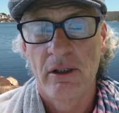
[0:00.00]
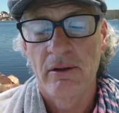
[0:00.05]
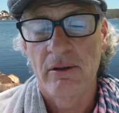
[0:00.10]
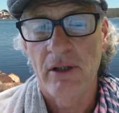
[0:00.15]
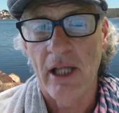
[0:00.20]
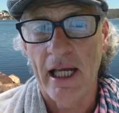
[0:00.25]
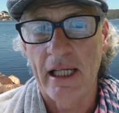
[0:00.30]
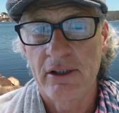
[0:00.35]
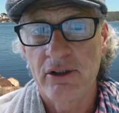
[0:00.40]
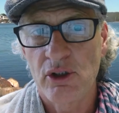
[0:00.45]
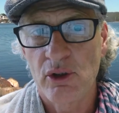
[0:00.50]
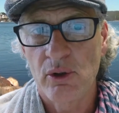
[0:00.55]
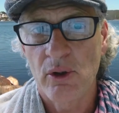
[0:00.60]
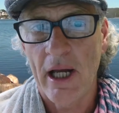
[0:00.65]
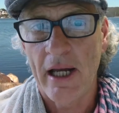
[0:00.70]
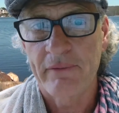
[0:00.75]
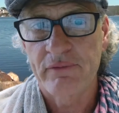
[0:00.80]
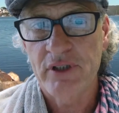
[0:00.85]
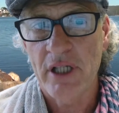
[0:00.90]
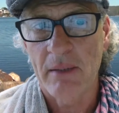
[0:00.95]
they do
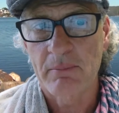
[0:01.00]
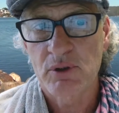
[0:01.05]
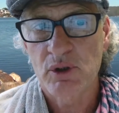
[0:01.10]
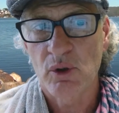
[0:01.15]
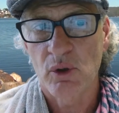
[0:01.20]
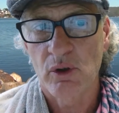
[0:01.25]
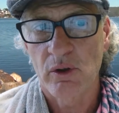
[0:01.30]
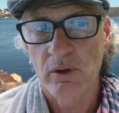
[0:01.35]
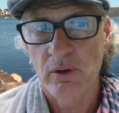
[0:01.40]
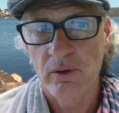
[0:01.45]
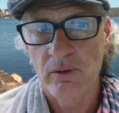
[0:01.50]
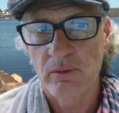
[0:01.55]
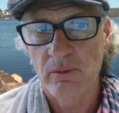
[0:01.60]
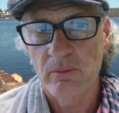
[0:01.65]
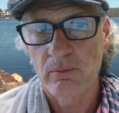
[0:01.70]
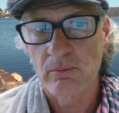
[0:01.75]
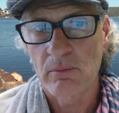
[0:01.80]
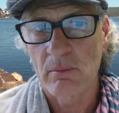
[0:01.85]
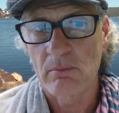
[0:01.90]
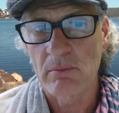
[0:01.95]
have some sort of
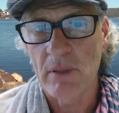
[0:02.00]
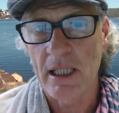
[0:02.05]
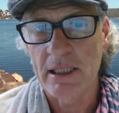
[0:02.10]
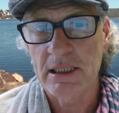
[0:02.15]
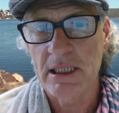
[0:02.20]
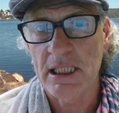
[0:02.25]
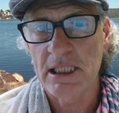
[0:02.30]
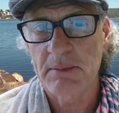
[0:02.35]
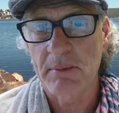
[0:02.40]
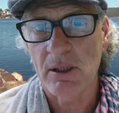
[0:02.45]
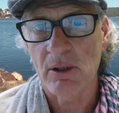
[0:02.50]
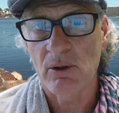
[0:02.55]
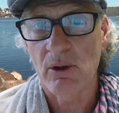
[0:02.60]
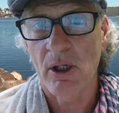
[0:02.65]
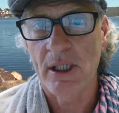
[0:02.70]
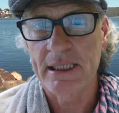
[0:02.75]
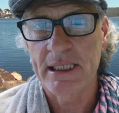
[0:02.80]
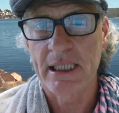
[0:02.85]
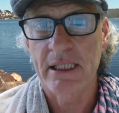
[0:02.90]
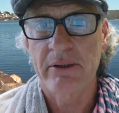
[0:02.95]
assessment
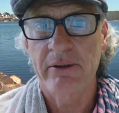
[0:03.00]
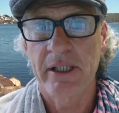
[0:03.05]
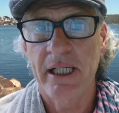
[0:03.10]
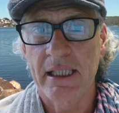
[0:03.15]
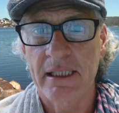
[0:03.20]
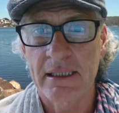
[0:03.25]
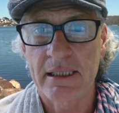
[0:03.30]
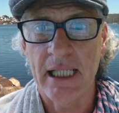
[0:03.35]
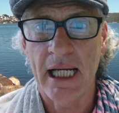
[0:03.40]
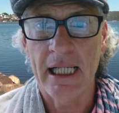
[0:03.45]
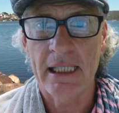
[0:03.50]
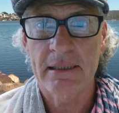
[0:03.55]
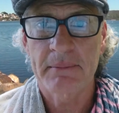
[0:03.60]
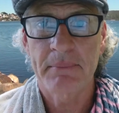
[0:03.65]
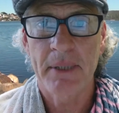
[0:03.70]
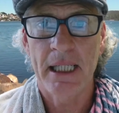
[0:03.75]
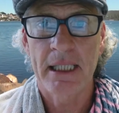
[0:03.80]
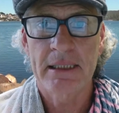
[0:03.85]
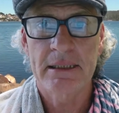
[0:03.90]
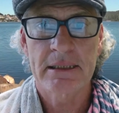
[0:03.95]
criteria and a
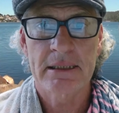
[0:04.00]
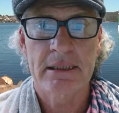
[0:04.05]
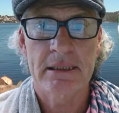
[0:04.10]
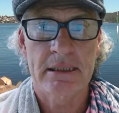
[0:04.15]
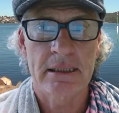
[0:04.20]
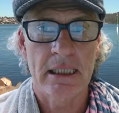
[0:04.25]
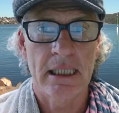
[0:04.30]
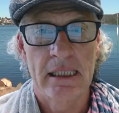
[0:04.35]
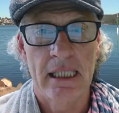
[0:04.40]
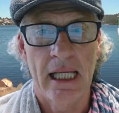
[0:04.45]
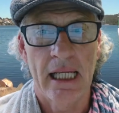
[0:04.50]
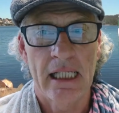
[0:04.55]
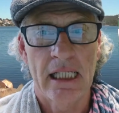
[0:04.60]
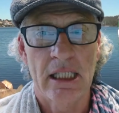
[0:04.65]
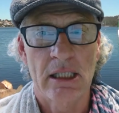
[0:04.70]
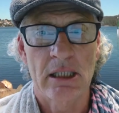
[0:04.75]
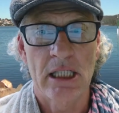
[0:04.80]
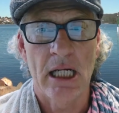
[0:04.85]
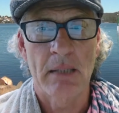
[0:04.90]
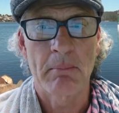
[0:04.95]
database. They
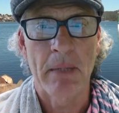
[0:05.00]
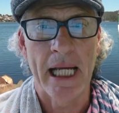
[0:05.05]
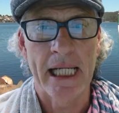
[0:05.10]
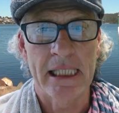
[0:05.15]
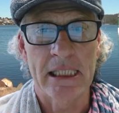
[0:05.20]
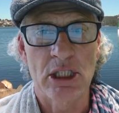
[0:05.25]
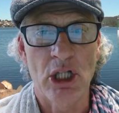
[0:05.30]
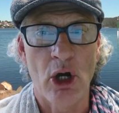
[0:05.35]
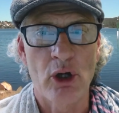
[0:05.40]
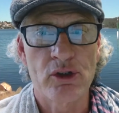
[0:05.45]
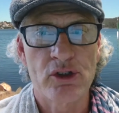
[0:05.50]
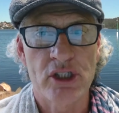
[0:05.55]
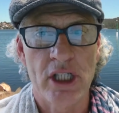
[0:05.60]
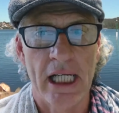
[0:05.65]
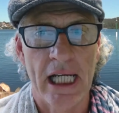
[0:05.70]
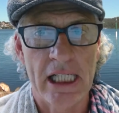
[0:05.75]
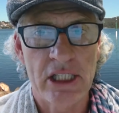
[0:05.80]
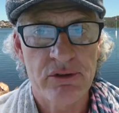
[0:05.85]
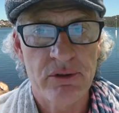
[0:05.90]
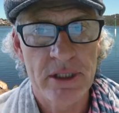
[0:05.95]
can make notes
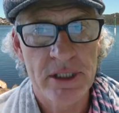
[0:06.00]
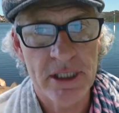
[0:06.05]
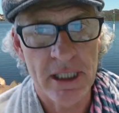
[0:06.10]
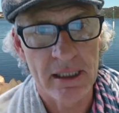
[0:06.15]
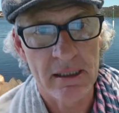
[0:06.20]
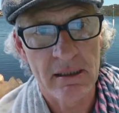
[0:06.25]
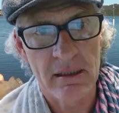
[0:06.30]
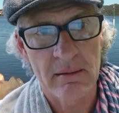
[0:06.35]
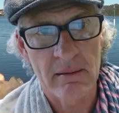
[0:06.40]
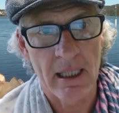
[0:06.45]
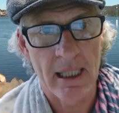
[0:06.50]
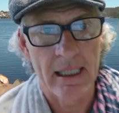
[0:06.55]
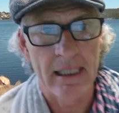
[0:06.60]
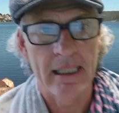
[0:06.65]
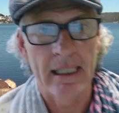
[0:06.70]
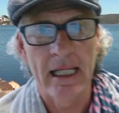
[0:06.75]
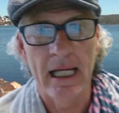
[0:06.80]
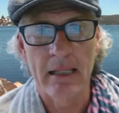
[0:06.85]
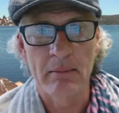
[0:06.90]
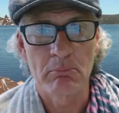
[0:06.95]
and entries
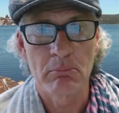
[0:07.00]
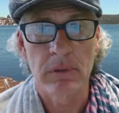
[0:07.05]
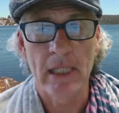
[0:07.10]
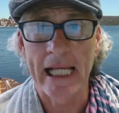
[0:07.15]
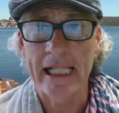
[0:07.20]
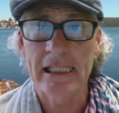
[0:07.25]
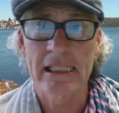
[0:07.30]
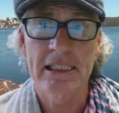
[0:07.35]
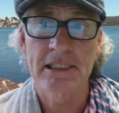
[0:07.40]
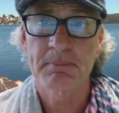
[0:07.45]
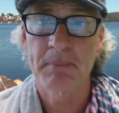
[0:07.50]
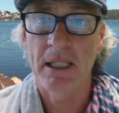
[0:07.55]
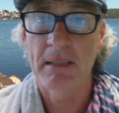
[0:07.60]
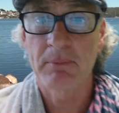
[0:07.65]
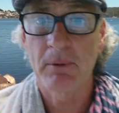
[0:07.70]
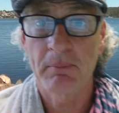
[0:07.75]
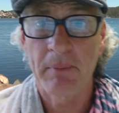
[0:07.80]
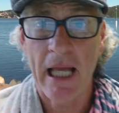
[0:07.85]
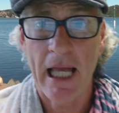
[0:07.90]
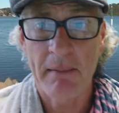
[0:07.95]
and blacklist
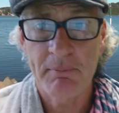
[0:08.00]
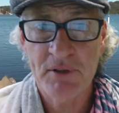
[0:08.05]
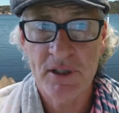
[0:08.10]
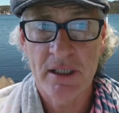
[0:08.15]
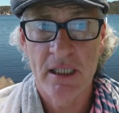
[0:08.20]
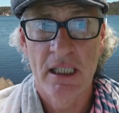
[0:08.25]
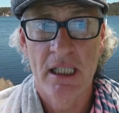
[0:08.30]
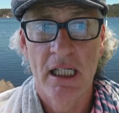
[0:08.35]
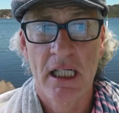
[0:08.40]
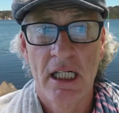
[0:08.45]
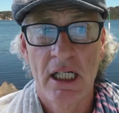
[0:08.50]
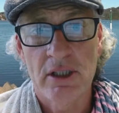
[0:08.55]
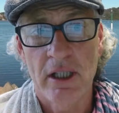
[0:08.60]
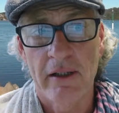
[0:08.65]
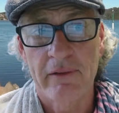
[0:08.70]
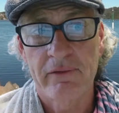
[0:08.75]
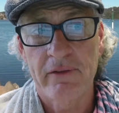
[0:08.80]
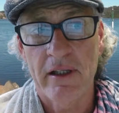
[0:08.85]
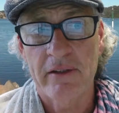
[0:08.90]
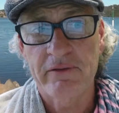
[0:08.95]
people perhaps. So
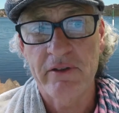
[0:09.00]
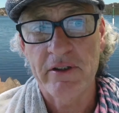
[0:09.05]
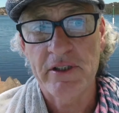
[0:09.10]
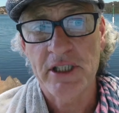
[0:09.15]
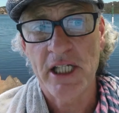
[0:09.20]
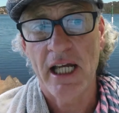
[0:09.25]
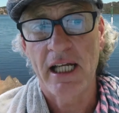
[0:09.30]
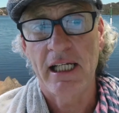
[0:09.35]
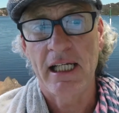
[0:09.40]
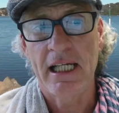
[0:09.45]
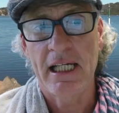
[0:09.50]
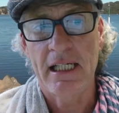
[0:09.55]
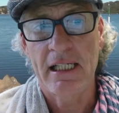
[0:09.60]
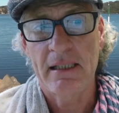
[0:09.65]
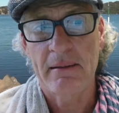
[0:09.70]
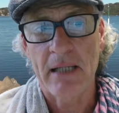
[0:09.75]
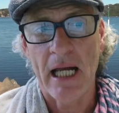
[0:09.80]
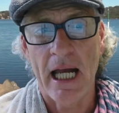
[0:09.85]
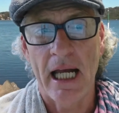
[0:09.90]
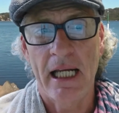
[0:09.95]
if they're saying here,